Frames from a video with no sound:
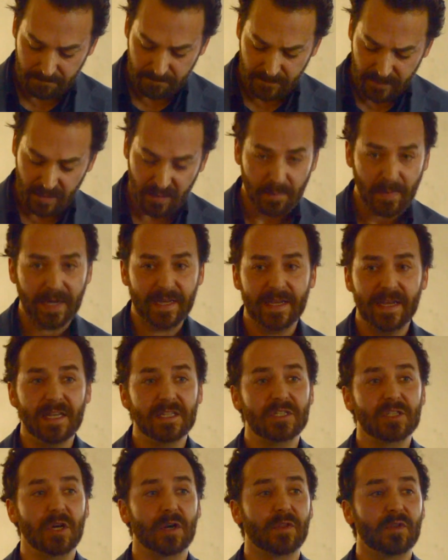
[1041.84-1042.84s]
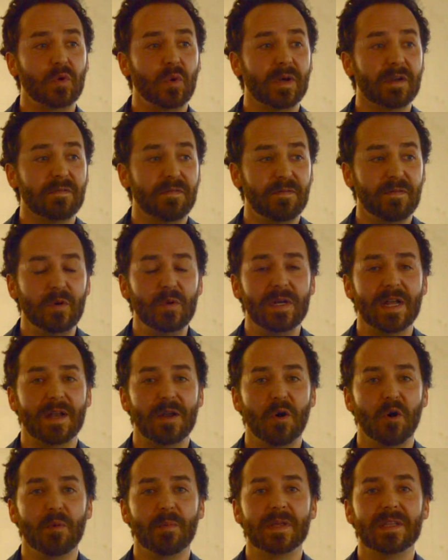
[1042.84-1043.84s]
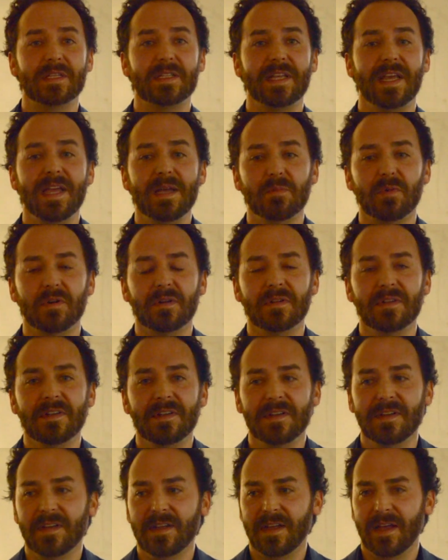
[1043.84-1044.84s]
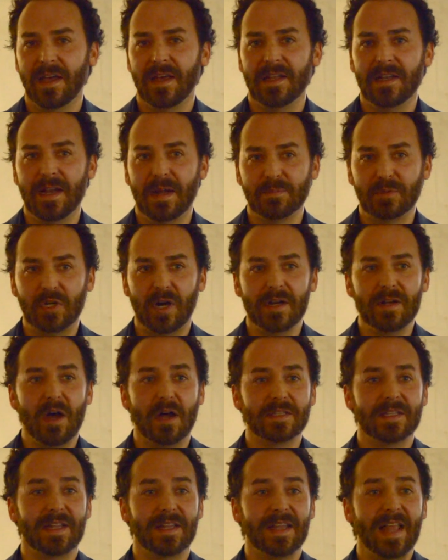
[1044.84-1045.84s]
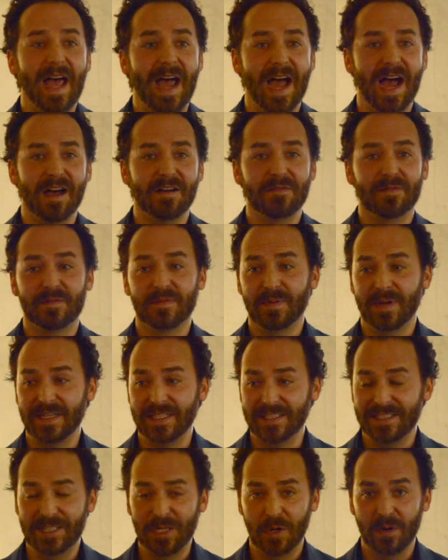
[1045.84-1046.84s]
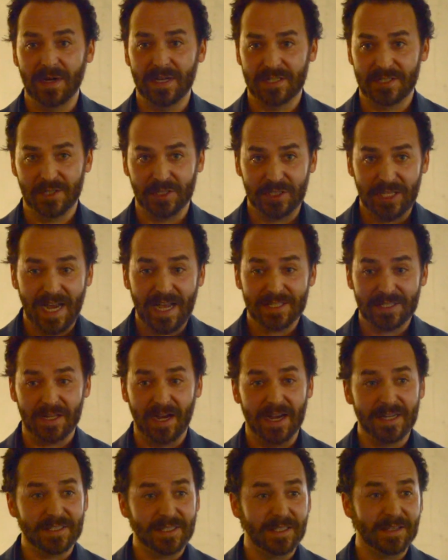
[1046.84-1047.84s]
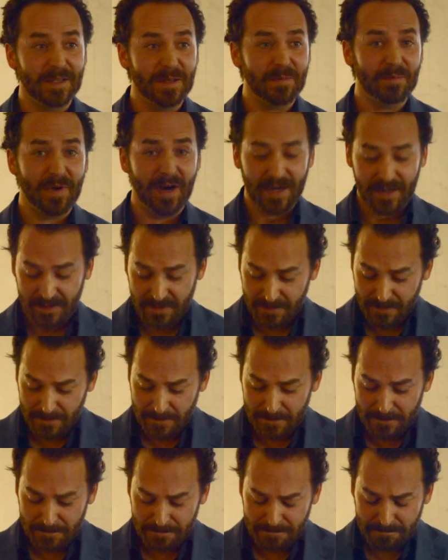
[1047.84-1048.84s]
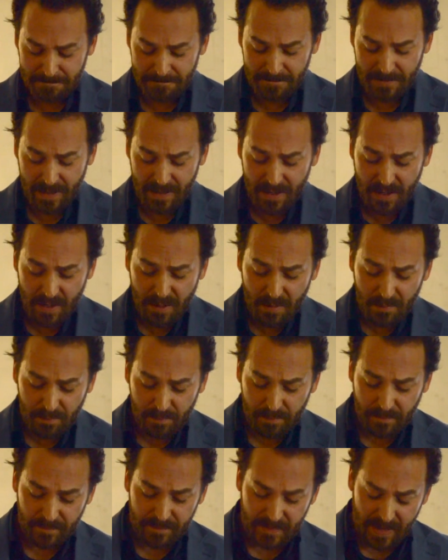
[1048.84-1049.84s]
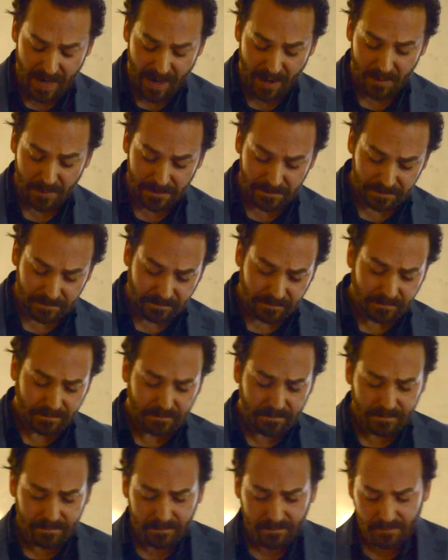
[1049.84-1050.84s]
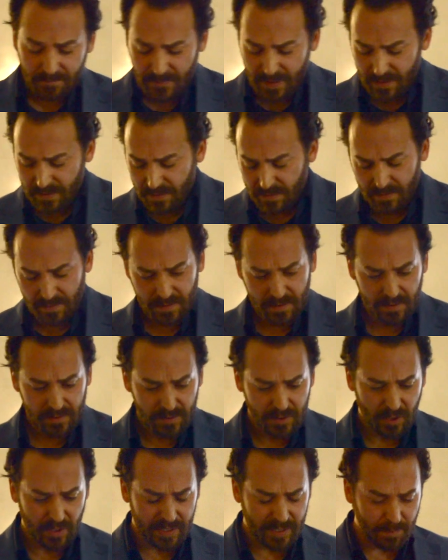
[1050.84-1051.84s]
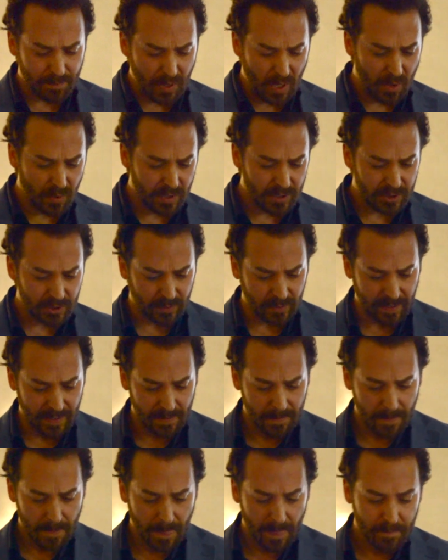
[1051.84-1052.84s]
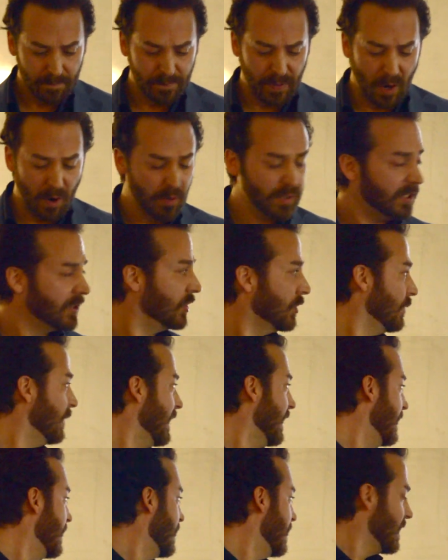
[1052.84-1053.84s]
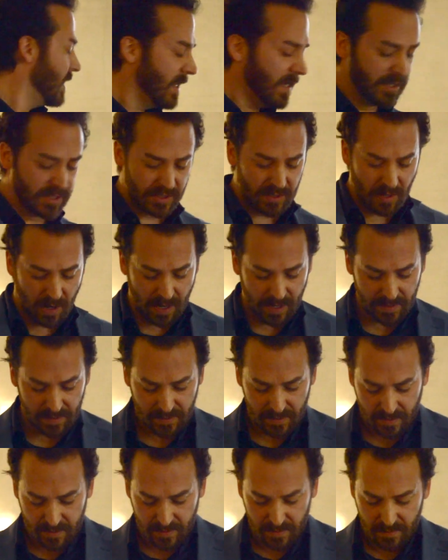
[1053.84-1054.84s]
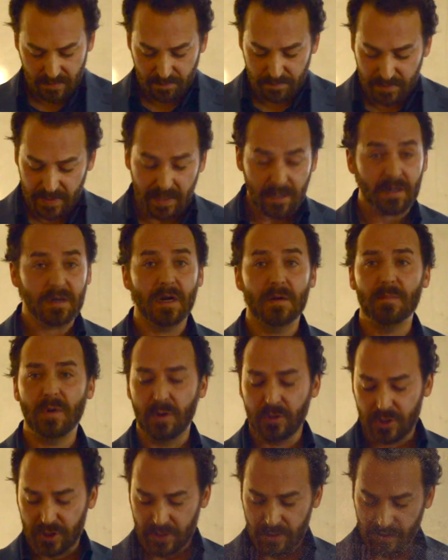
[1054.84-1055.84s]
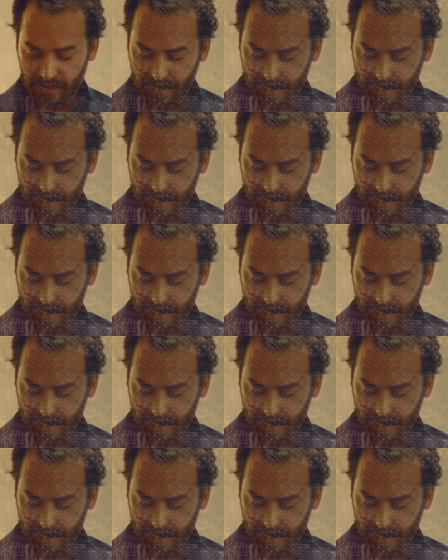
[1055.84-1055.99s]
You know, my kids start throwing food at home at the table, and then I'm trying not to laugh, and as you're chastising them, right? Now, turning to poetry, poetry is not mere emotional